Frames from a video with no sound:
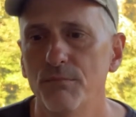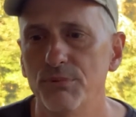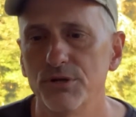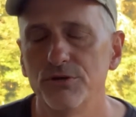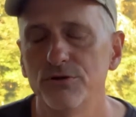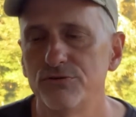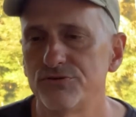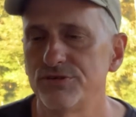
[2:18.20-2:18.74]

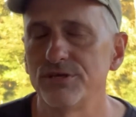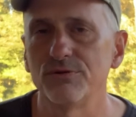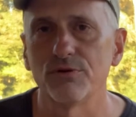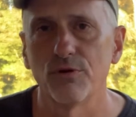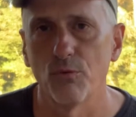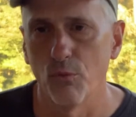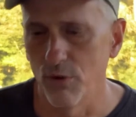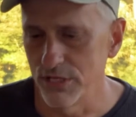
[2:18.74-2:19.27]
but you see
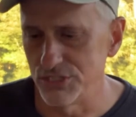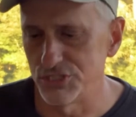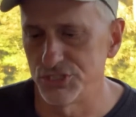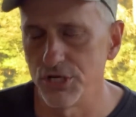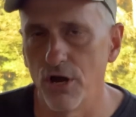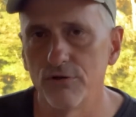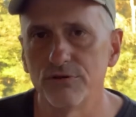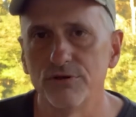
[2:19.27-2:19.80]
what He's
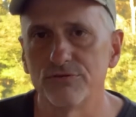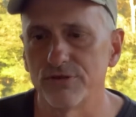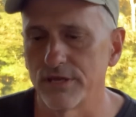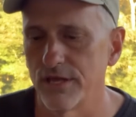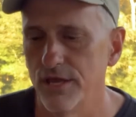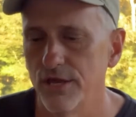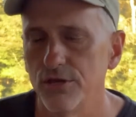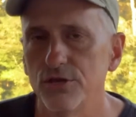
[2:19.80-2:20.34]
shown you,
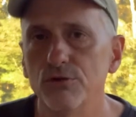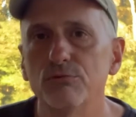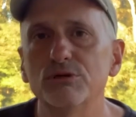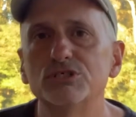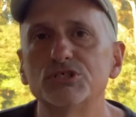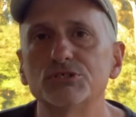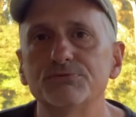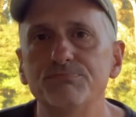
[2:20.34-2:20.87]
you
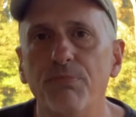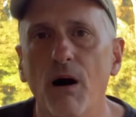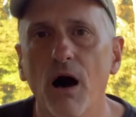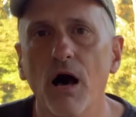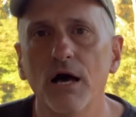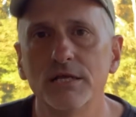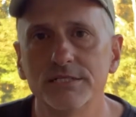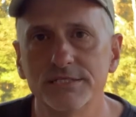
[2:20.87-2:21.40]

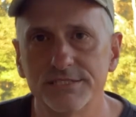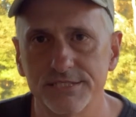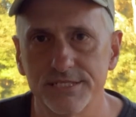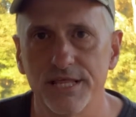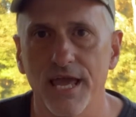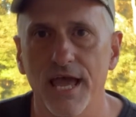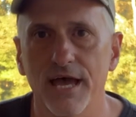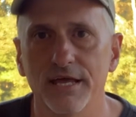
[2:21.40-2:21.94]
respond
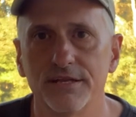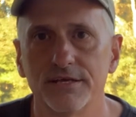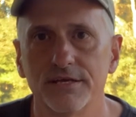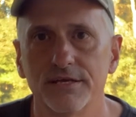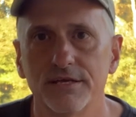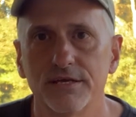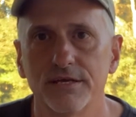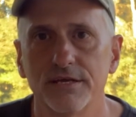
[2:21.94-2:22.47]
to that,
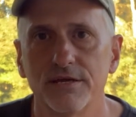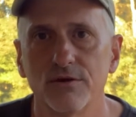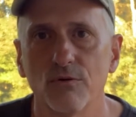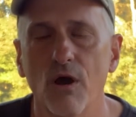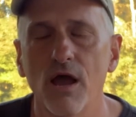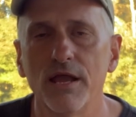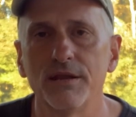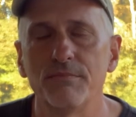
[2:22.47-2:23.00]

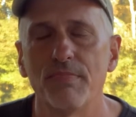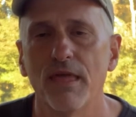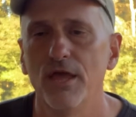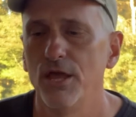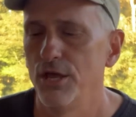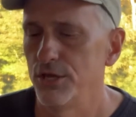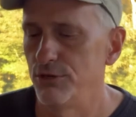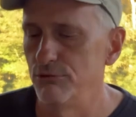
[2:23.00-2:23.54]
right?
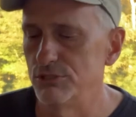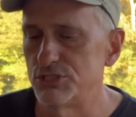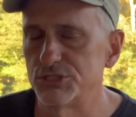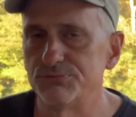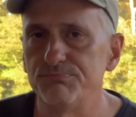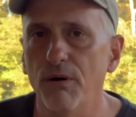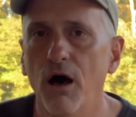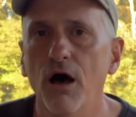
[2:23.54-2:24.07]
You
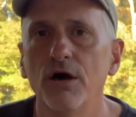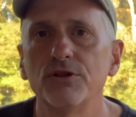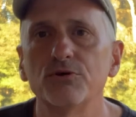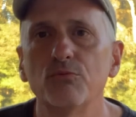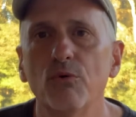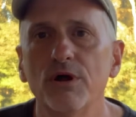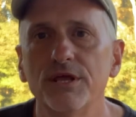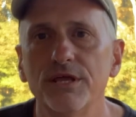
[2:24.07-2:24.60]
respond
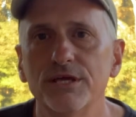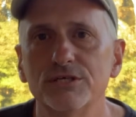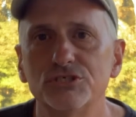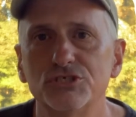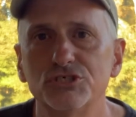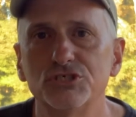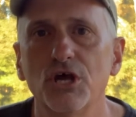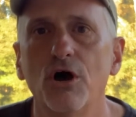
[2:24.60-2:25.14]
to what He has
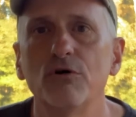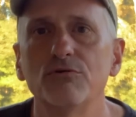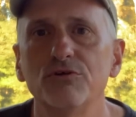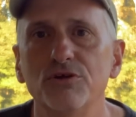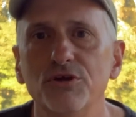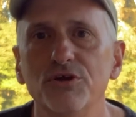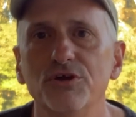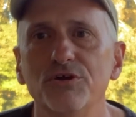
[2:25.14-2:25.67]

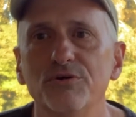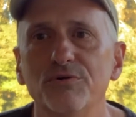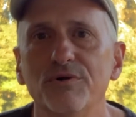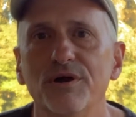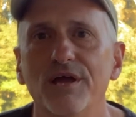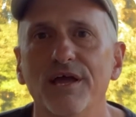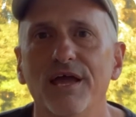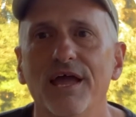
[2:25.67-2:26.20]
shown you,
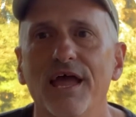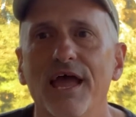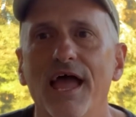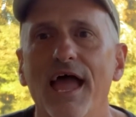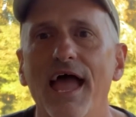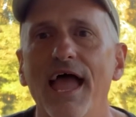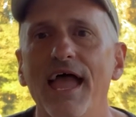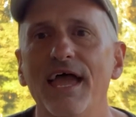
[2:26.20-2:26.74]

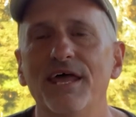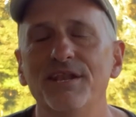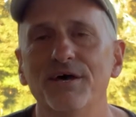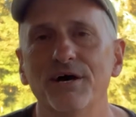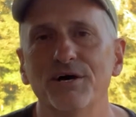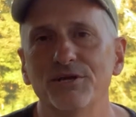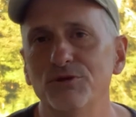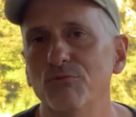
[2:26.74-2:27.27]
and
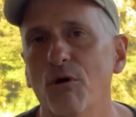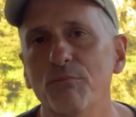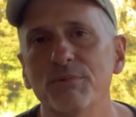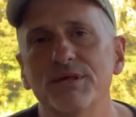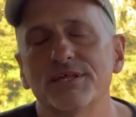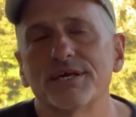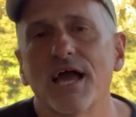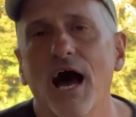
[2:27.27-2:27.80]
you won't
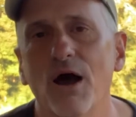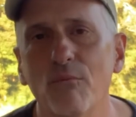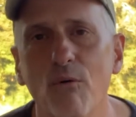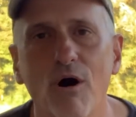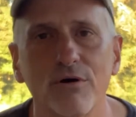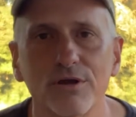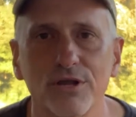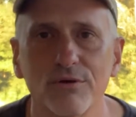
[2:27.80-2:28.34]
be the guy
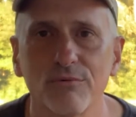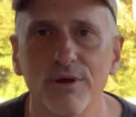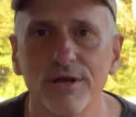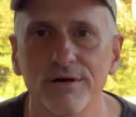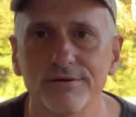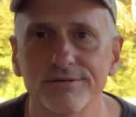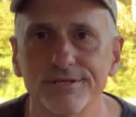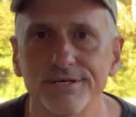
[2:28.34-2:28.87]
walking
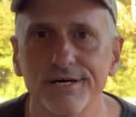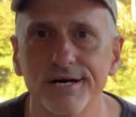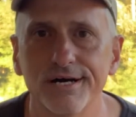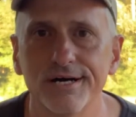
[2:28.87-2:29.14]
around